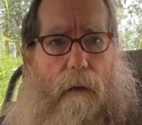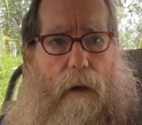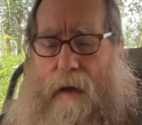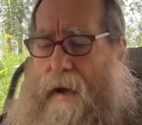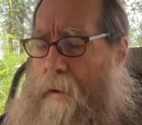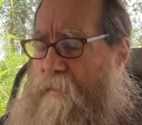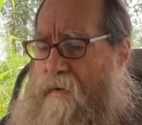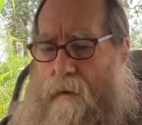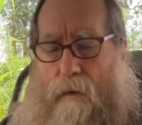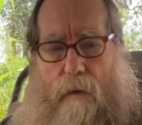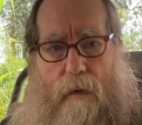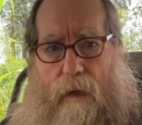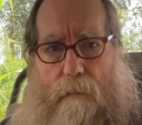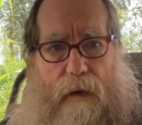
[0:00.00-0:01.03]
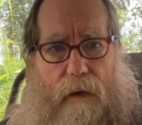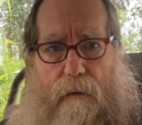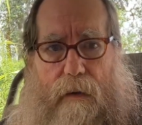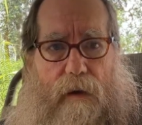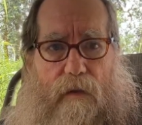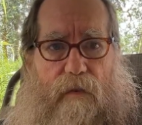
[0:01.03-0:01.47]
absolutely my
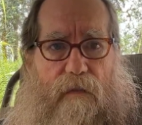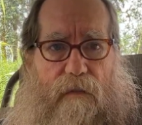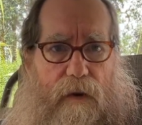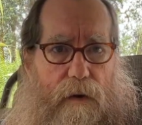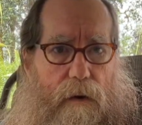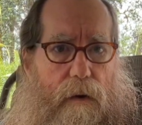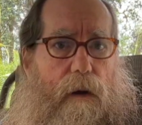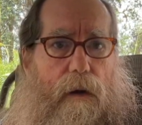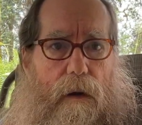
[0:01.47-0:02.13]
greatest fear